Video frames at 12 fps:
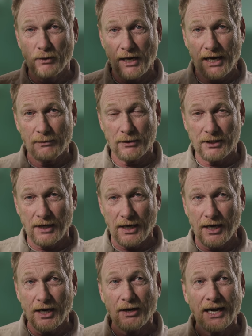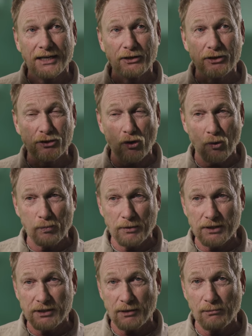when I retire, I just hope
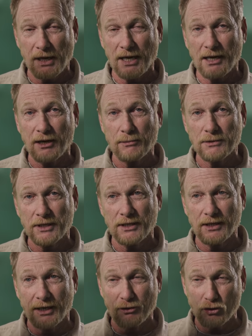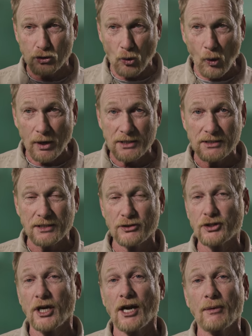that somebody comes in that enjoys this
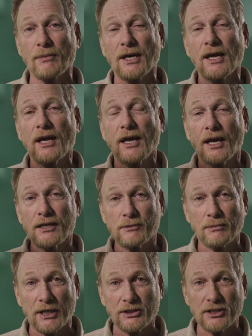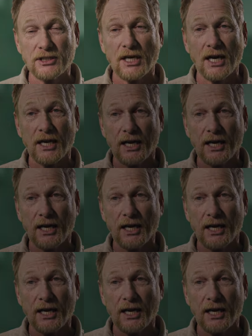job as much as I